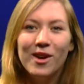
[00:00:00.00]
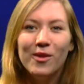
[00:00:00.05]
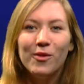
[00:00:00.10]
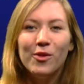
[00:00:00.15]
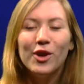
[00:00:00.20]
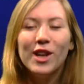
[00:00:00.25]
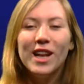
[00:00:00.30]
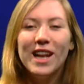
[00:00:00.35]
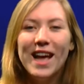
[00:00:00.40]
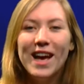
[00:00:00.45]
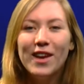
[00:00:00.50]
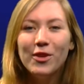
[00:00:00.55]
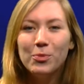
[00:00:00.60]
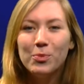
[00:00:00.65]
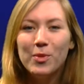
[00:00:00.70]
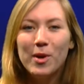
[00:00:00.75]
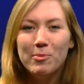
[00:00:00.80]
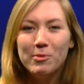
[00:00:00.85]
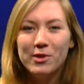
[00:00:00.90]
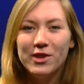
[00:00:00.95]
For the last
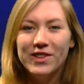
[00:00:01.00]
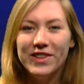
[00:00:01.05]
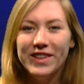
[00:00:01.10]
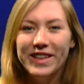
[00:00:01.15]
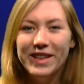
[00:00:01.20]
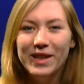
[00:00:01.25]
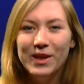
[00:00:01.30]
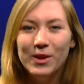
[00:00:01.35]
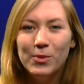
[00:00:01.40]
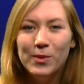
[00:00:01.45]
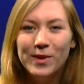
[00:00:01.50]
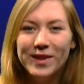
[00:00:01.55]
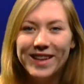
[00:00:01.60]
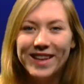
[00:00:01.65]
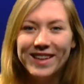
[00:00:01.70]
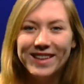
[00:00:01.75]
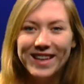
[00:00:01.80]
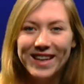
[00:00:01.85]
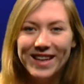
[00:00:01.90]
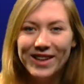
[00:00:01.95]
property, we
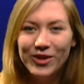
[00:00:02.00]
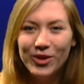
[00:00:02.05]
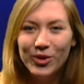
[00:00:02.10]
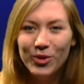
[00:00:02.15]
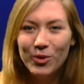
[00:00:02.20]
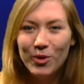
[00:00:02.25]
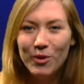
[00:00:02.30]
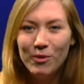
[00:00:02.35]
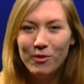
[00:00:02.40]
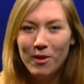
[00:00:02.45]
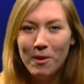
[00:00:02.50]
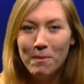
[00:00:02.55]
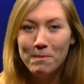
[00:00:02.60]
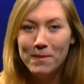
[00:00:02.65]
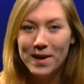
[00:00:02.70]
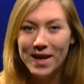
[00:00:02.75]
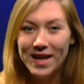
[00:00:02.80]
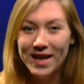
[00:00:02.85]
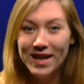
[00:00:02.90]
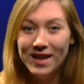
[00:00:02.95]
take the integral from
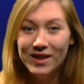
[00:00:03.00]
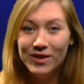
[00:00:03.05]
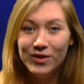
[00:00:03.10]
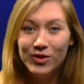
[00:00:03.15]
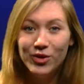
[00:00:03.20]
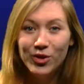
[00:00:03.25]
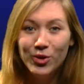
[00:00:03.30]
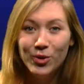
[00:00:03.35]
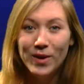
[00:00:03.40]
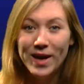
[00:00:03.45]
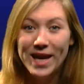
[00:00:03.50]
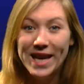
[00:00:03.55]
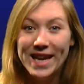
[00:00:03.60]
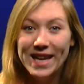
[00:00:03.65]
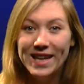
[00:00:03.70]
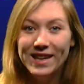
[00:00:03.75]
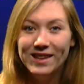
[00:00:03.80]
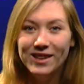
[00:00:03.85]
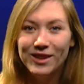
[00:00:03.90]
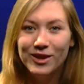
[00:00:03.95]
b to
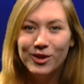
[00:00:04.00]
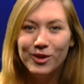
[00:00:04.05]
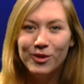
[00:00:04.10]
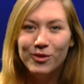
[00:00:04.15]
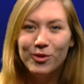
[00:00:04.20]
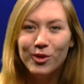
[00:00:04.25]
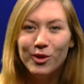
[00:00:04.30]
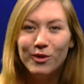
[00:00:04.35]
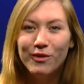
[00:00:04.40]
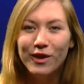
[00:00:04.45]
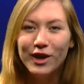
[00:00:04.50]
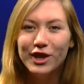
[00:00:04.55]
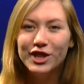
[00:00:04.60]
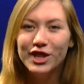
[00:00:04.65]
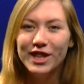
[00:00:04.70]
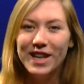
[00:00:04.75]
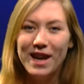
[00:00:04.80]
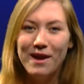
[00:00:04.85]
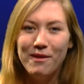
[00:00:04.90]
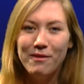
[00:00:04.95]
a for a
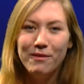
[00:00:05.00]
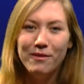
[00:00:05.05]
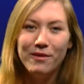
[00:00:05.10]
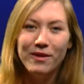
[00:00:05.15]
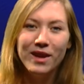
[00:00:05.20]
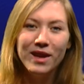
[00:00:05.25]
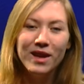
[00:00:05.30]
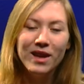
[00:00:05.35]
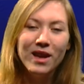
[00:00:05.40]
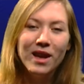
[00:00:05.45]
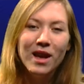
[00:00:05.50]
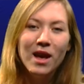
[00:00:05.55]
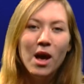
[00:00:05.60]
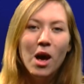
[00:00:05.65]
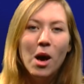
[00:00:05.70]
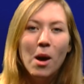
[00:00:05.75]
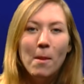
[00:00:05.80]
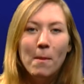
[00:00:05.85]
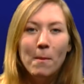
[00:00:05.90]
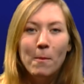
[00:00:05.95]
function f,
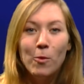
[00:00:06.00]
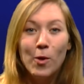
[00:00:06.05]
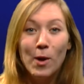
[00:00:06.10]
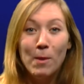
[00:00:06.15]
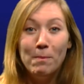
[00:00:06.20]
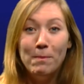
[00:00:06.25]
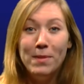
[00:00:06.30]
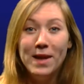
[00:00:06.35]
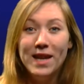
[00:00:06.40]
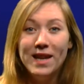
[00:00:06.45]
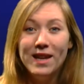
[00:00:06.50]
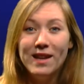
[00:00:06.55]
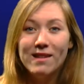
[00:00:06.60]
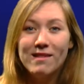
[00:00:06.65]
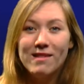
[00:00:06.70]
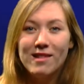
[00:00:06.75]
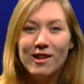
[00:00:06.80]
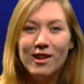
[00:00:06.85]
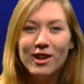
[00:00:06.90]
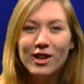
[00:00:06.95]
where b
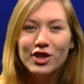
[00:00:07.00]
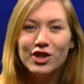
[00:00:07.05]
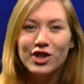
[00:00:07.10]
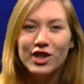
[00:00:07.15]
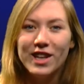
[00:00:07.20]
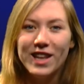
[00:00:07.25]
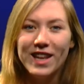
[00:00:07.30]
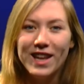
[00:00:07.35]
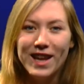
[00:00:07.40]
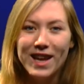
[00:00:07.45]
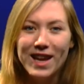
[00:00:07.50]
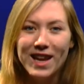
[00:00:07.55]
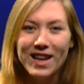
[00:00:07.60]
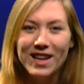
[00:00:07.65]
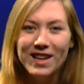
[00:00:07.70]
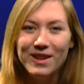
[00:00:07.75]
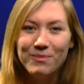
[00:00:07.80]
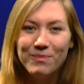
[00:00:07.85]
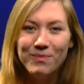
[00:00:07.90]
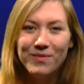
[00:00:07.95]
is larger than
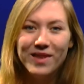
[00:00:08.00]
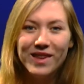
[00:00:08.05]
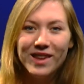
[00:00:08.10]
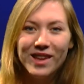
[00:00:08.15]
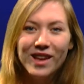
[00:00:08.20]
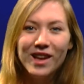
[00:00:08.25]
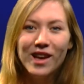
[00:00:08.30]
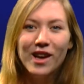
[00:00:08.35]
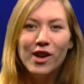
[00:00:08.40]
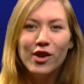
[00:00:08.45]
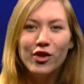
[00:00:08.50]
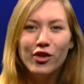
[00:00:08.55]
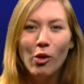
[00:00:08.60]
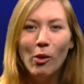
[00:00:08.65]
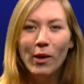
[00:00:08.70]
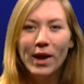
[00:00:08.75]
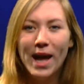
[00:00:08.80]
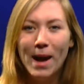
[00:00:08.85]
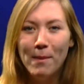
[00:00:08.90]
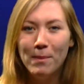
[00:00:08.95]
a. So
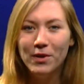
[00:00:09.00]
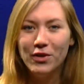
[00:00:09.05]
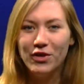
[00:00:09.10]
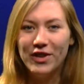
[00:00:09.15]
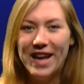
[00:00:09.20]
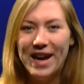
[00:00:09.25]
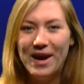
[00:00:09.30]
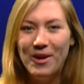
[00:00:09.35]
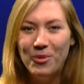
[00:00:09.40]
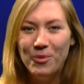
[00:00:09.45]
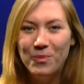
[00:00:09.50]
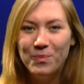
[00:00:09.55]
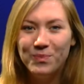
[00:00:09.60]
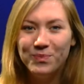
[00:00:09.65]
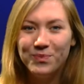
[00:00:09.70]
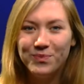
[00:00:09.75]
what happens now?